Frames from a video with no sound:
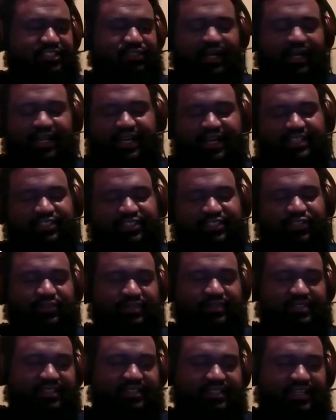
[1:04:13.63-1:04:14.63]
you,
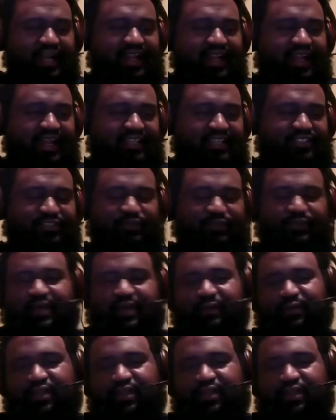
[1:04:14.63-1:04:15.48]
man.